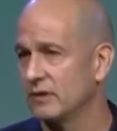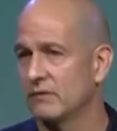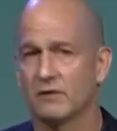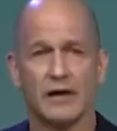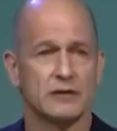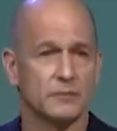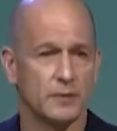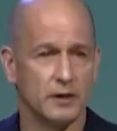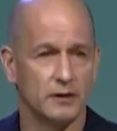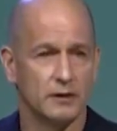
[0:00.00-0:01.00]

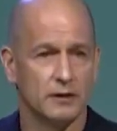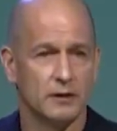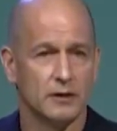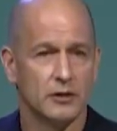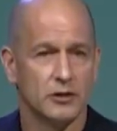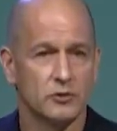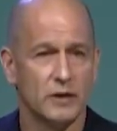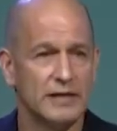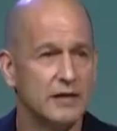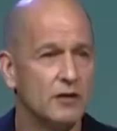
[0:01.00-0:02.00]
Philanthropy. So I
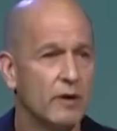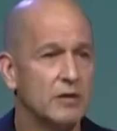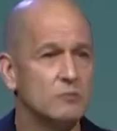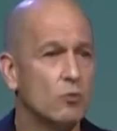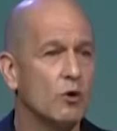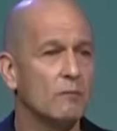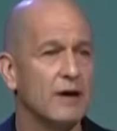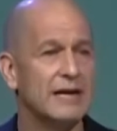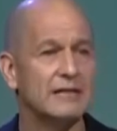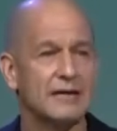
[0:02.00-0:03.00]
needed to raise more
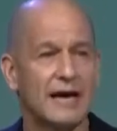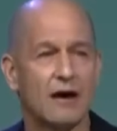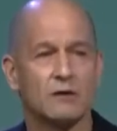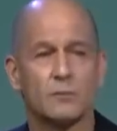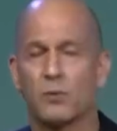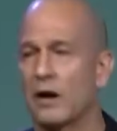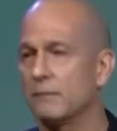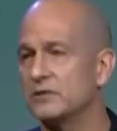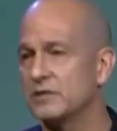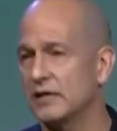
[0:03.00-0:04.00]
money to tackle the
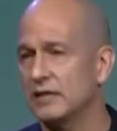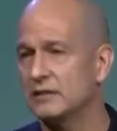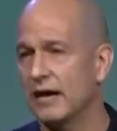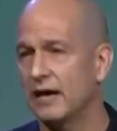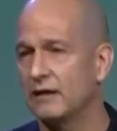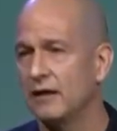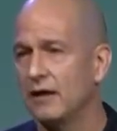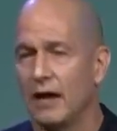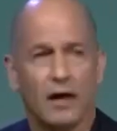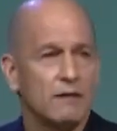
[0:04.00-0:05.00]
problems these kids had,
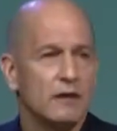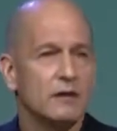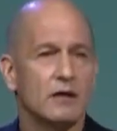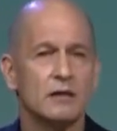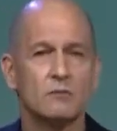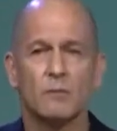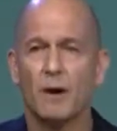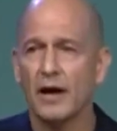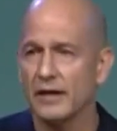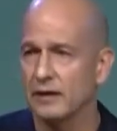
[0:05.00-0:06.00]
and none of them were
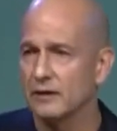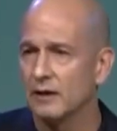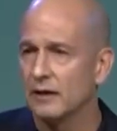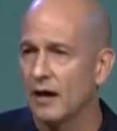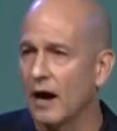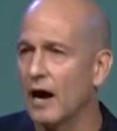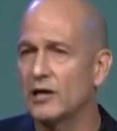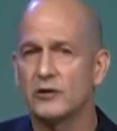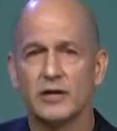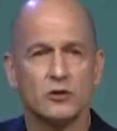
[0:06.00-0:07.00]
buying it.
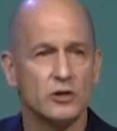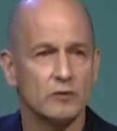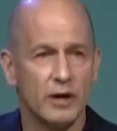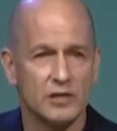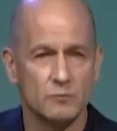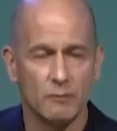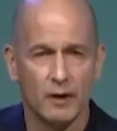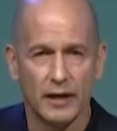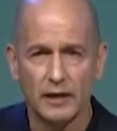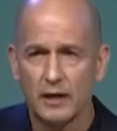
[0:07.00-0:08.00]
Andre couldn't raise more
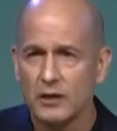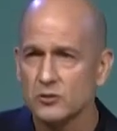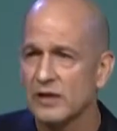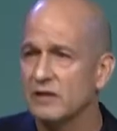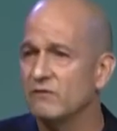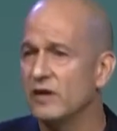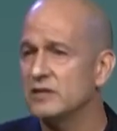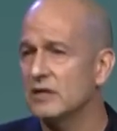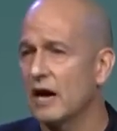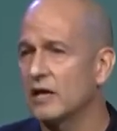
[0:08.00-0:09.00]
money, so I
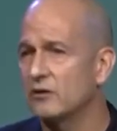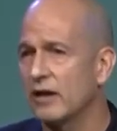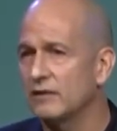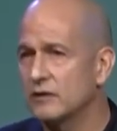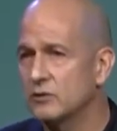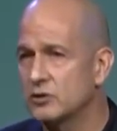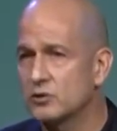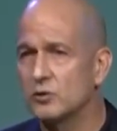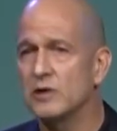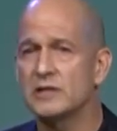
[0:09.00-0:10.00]
convinced Andre that to
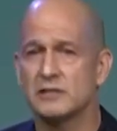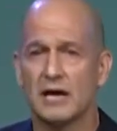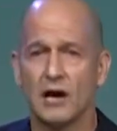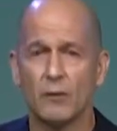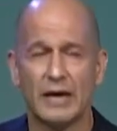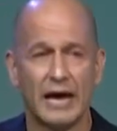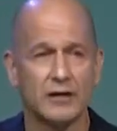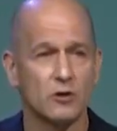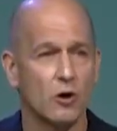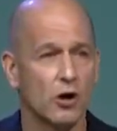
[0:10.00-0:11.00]
truly scale, we had
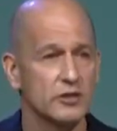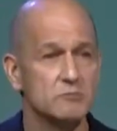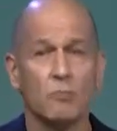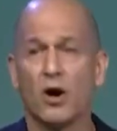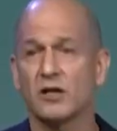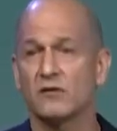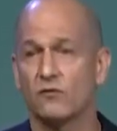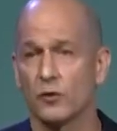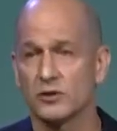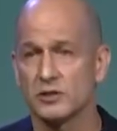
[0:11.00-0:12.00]
to harness market
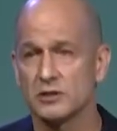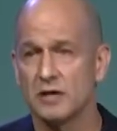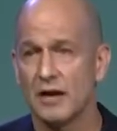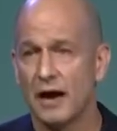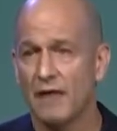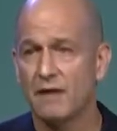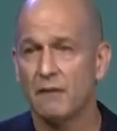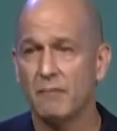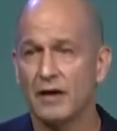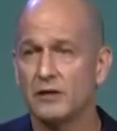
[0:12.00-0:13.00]
forces, and that
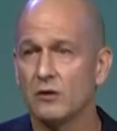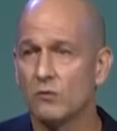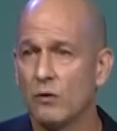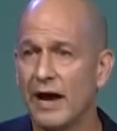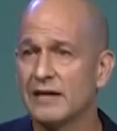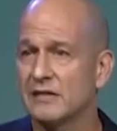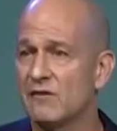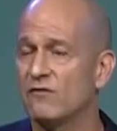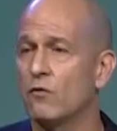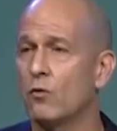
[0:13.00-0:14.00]
meant raise a
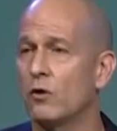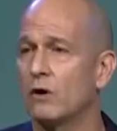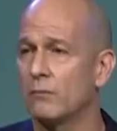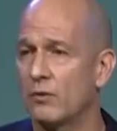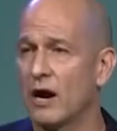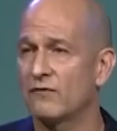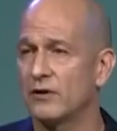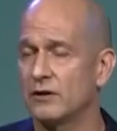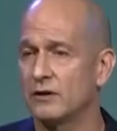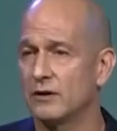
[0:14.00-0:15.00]

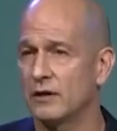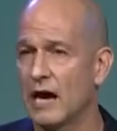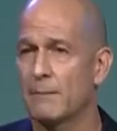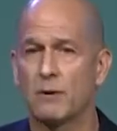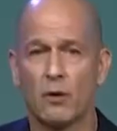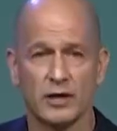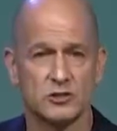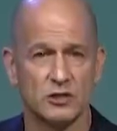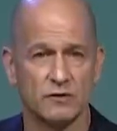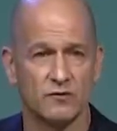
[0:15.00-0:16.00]
for-profit capital
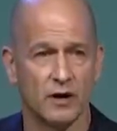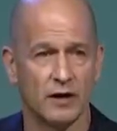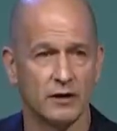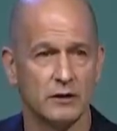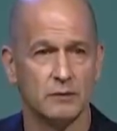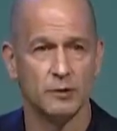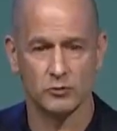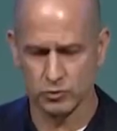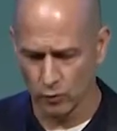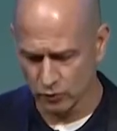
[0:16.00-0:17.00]
markets-driven fund to build
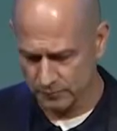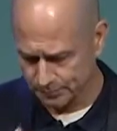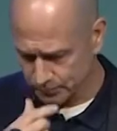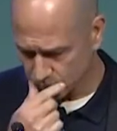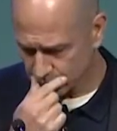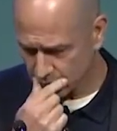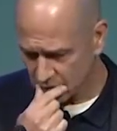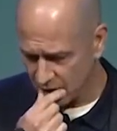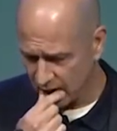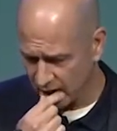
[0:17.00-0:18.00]
schools.
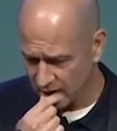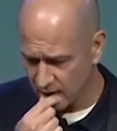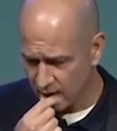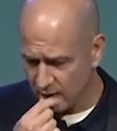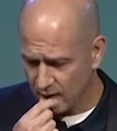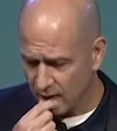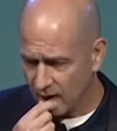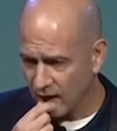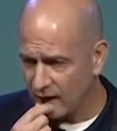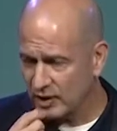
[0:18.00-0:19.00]
And
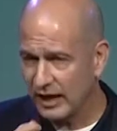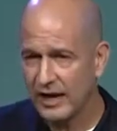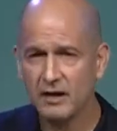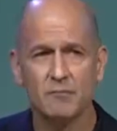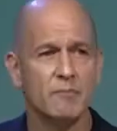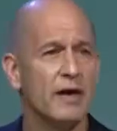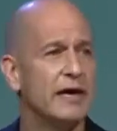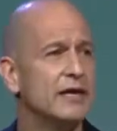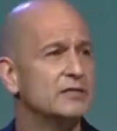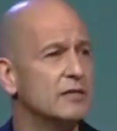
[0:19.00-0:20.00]
Andre and I had an
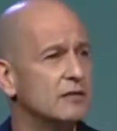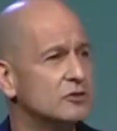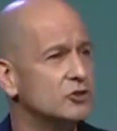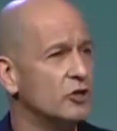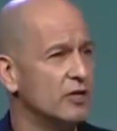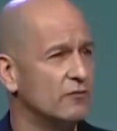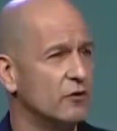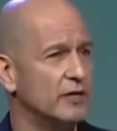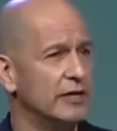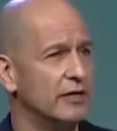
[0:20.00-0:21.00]
amazing journey for
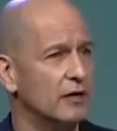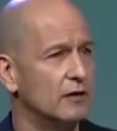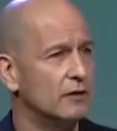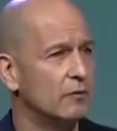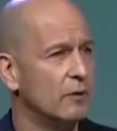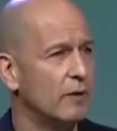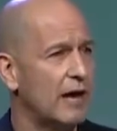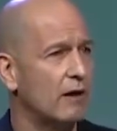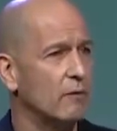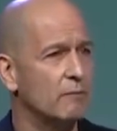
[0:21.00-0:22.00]
a year. We went
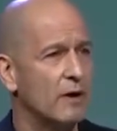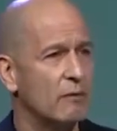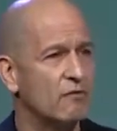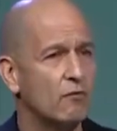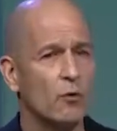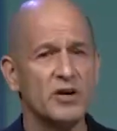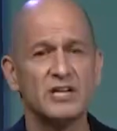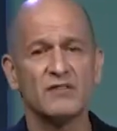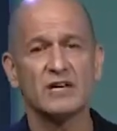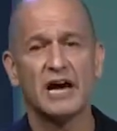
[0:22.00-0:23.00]
out and we met with 4
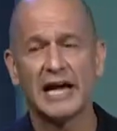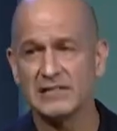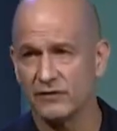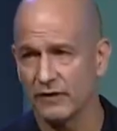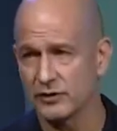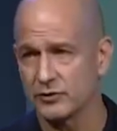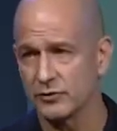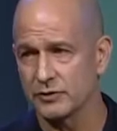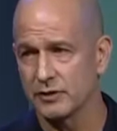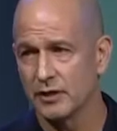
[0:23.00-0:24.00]
different kinds of
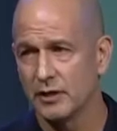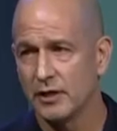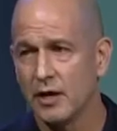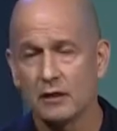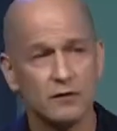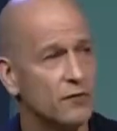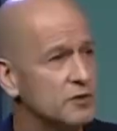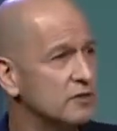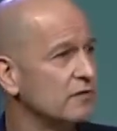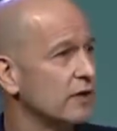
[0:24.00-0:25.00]
investors. The
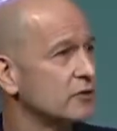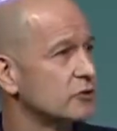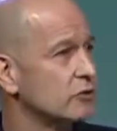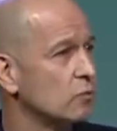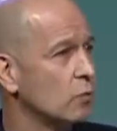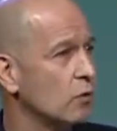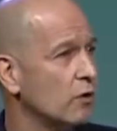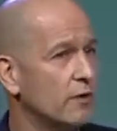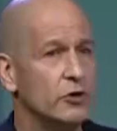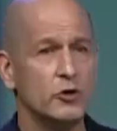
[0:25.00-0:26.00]
first investor were
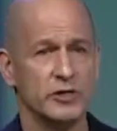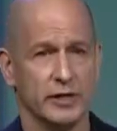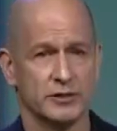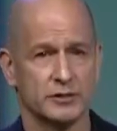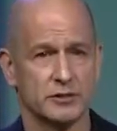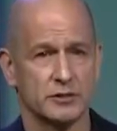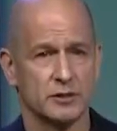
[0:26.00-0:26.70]
the unionists.